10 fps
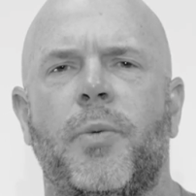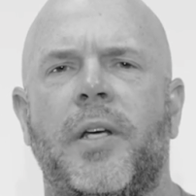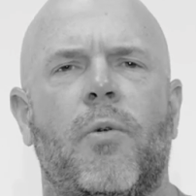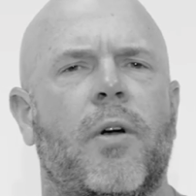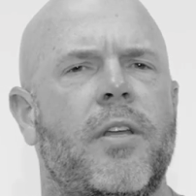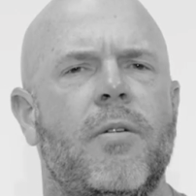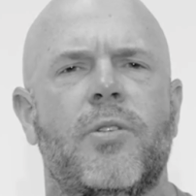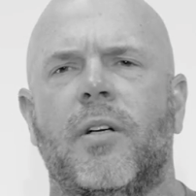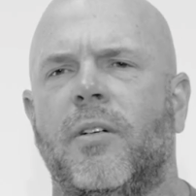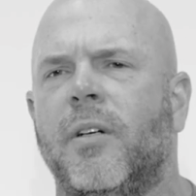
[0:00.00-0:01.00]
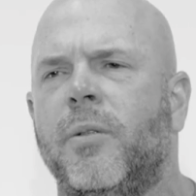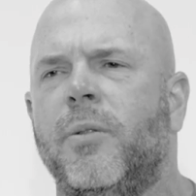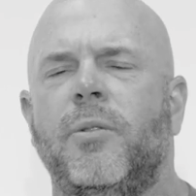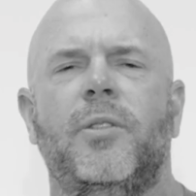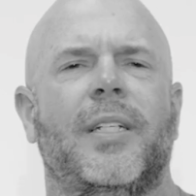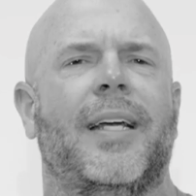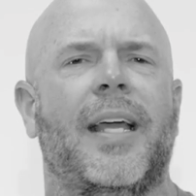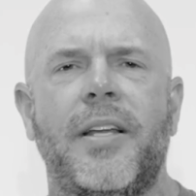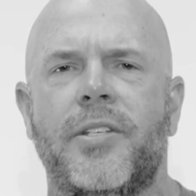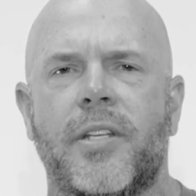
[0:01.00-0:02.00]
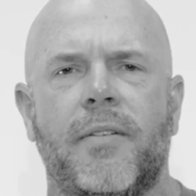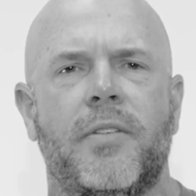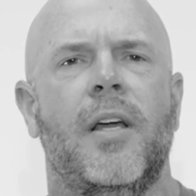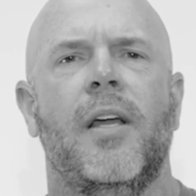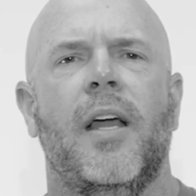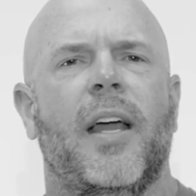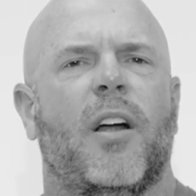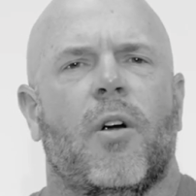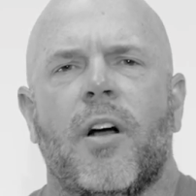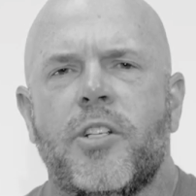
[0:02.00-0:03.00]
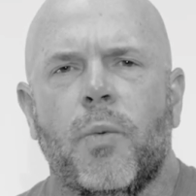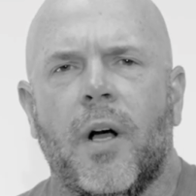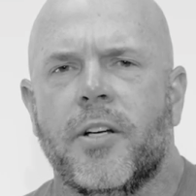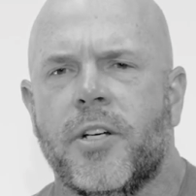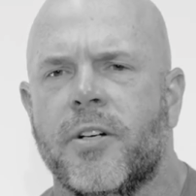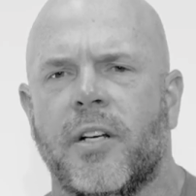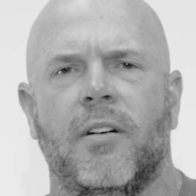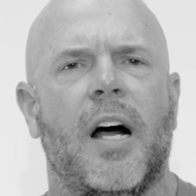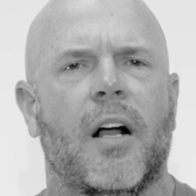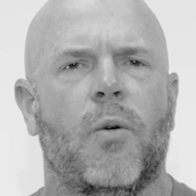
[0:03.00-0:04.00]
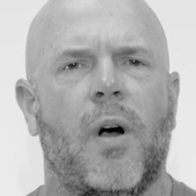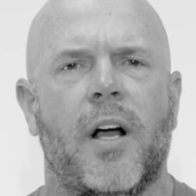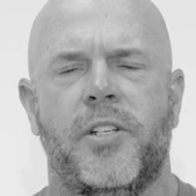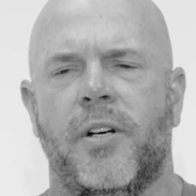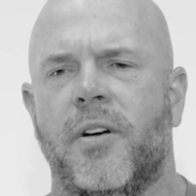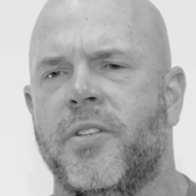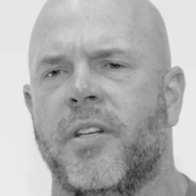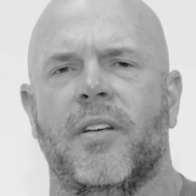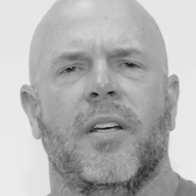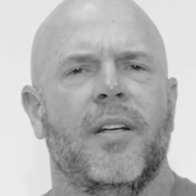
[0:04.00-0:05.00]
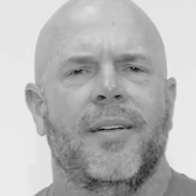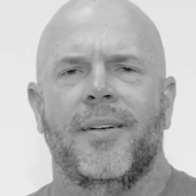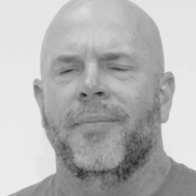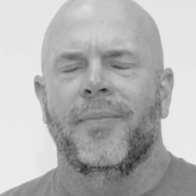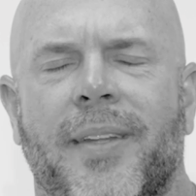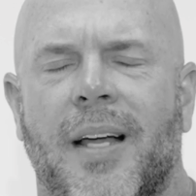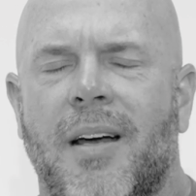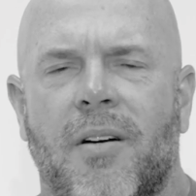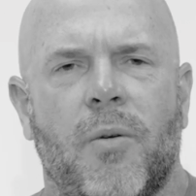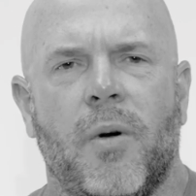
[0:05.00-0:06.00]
We don't want to use glues and adhesives and crush washers and lock washers and I don't know,